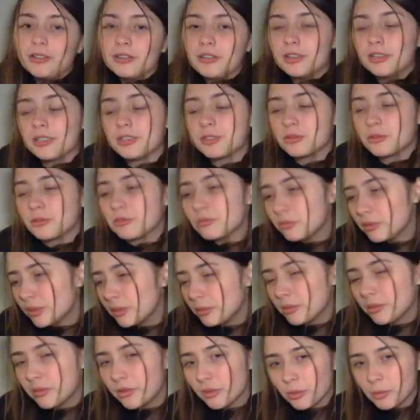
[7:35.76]
is one of
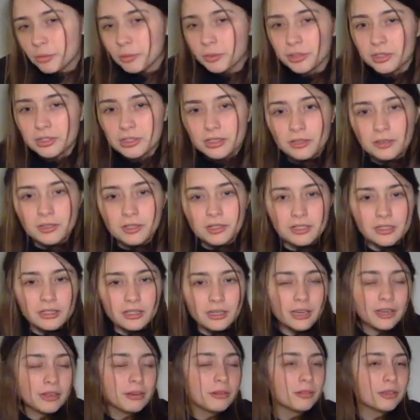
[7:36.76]
my favorite book series.
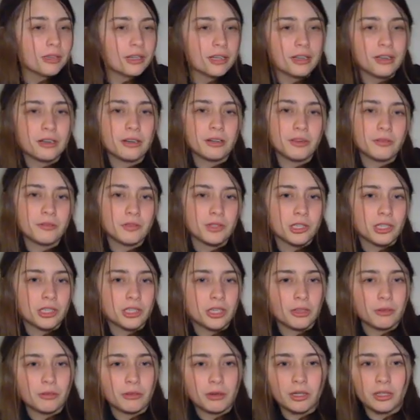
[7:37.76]
I don't care if
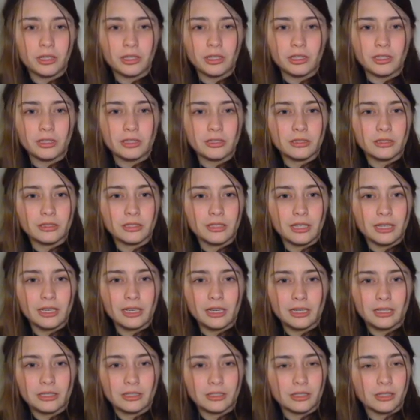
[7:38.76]
J.K. Rowling
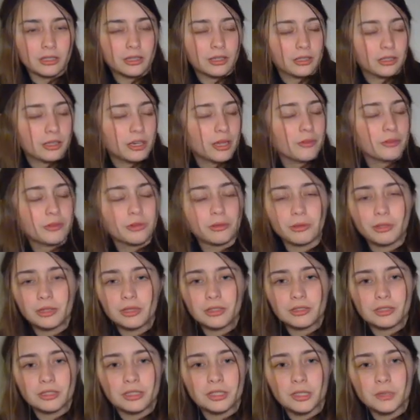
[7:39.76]
has gone off the
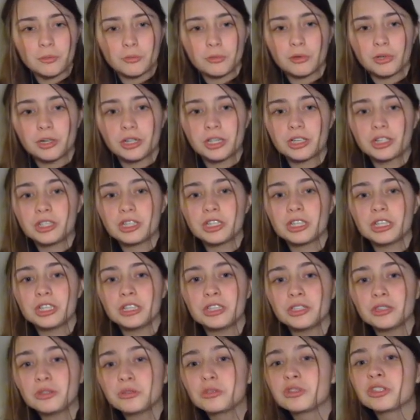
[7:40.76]
rails at this point. She
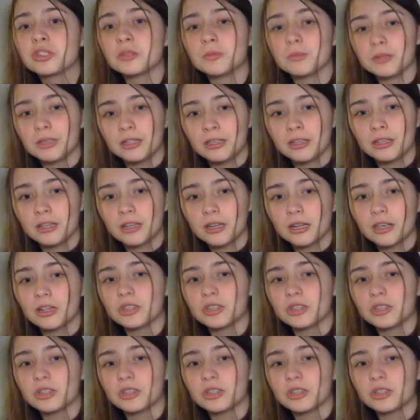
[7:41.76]
used to be a